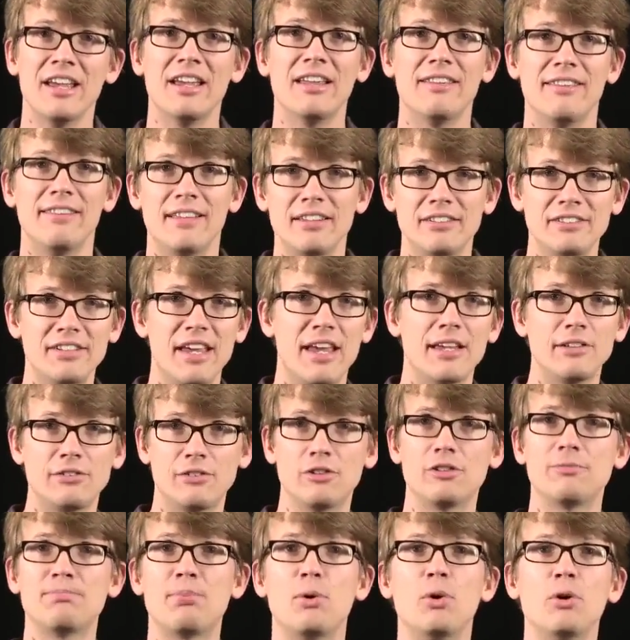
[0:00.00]
In this case,
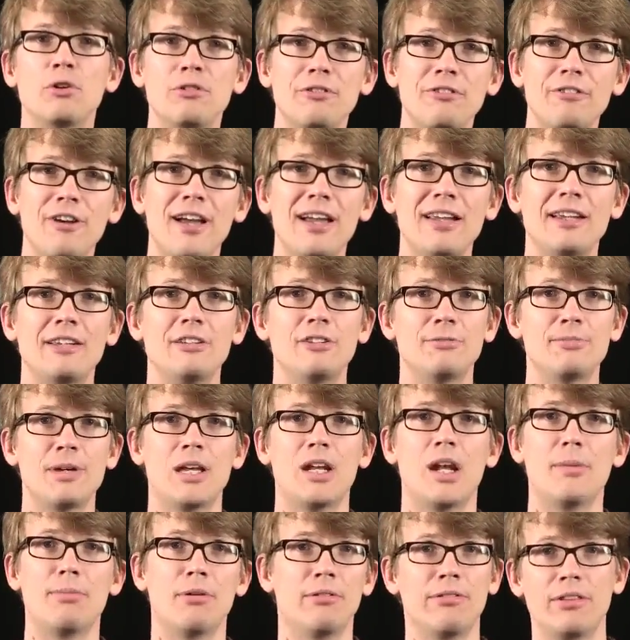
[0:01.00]
the sporophyte is
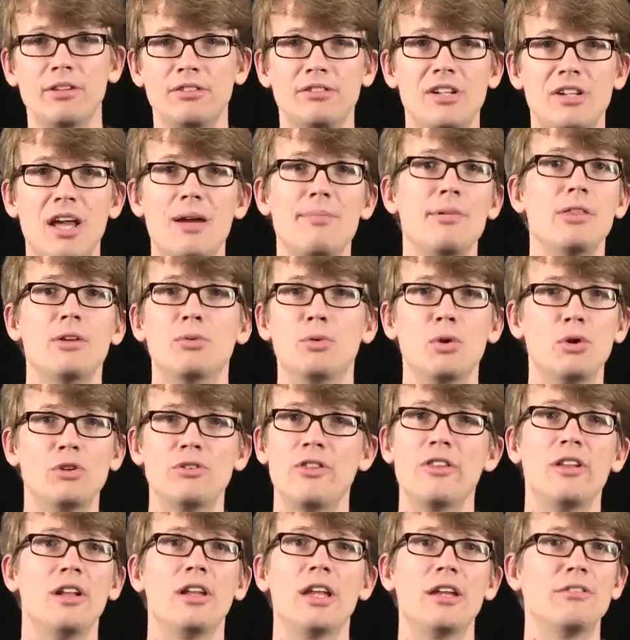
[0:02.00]
made up of the stem and the
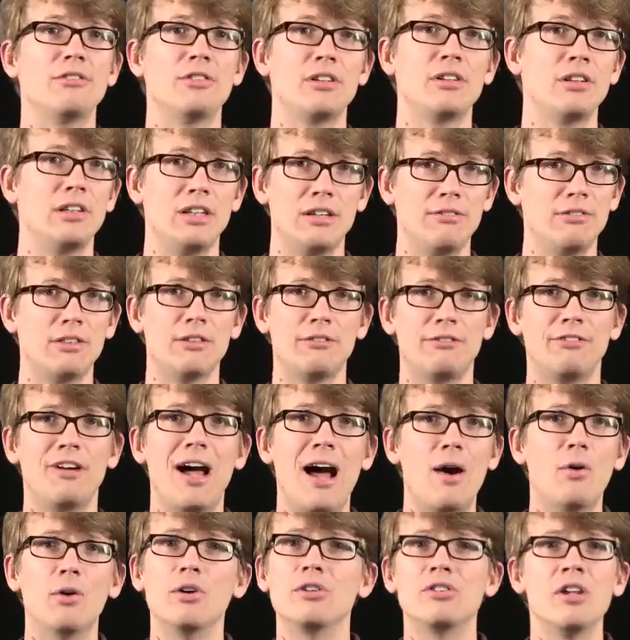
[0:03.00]
roots and the leaves and even the
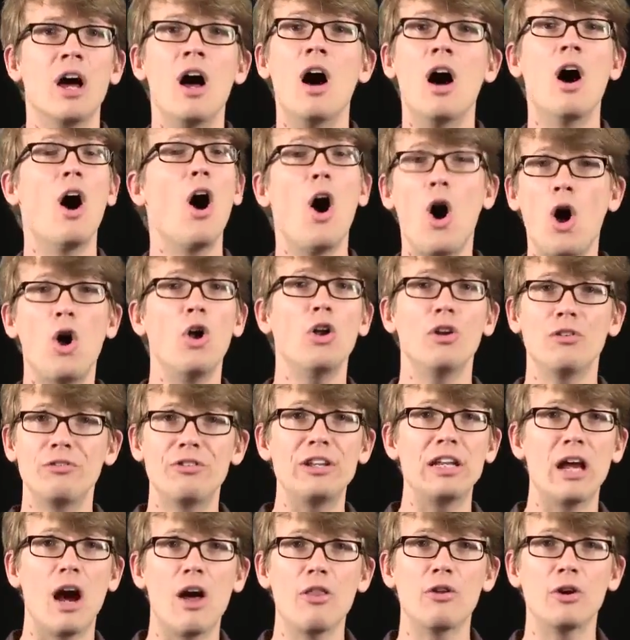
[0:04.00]
flowers, all of
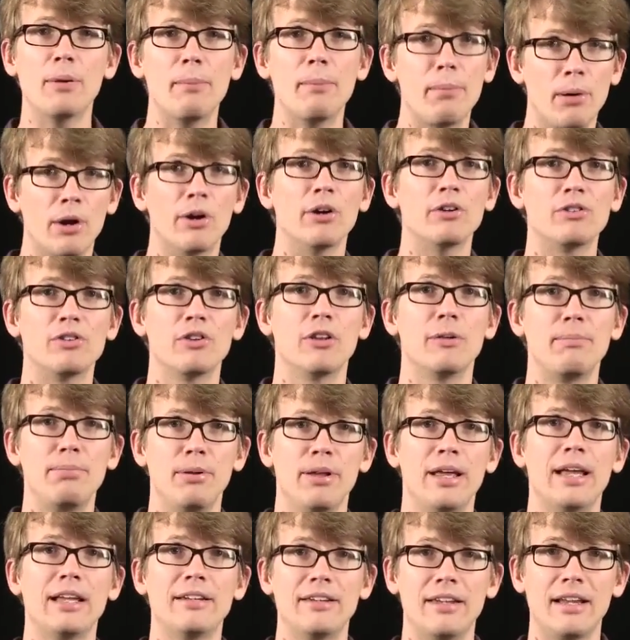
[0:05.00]
the other parts of the
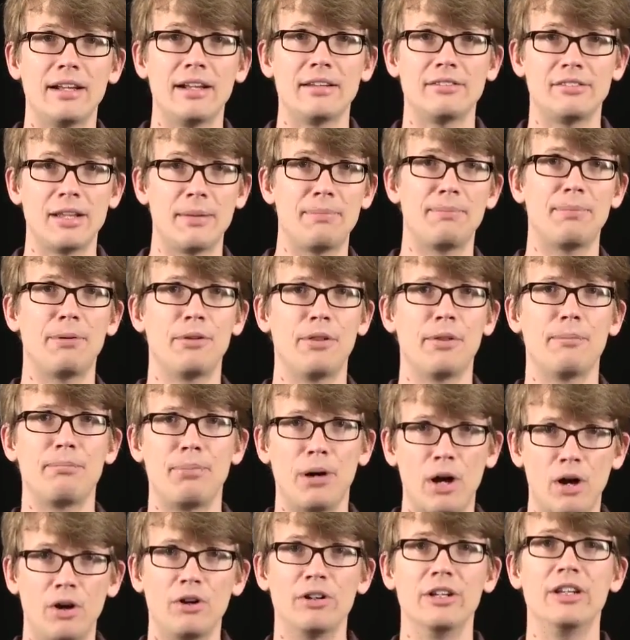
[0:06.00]
plant except the
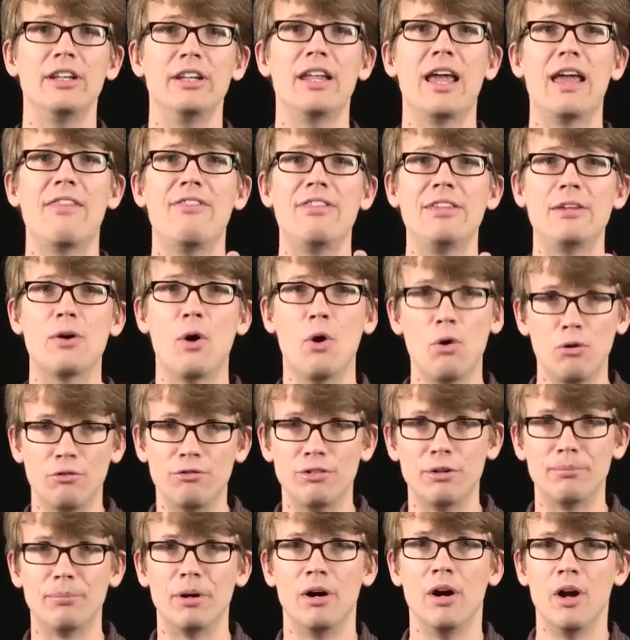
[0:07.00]
pollen and the
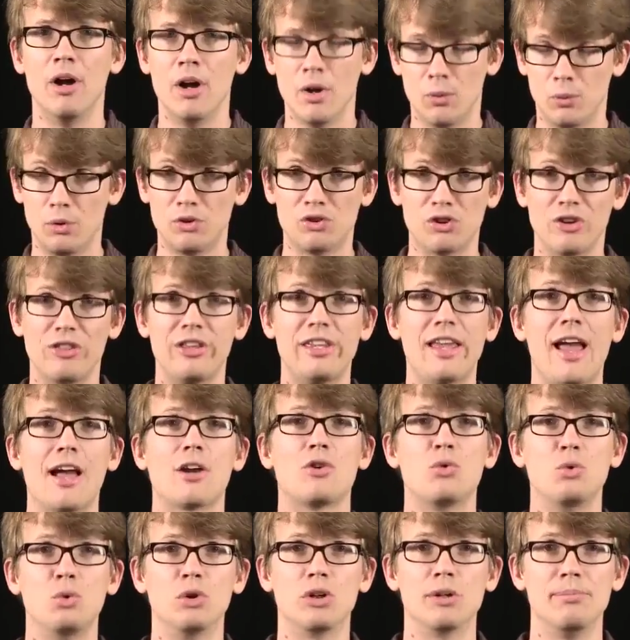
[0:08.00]
ovum, which are the
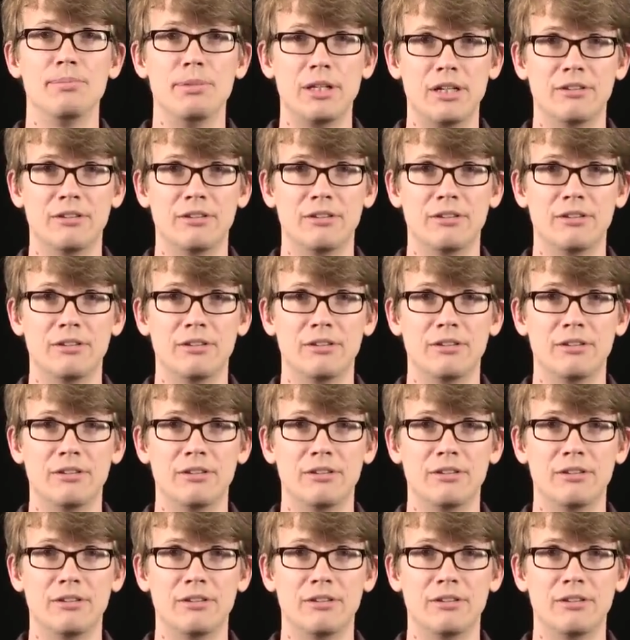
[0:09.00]
actual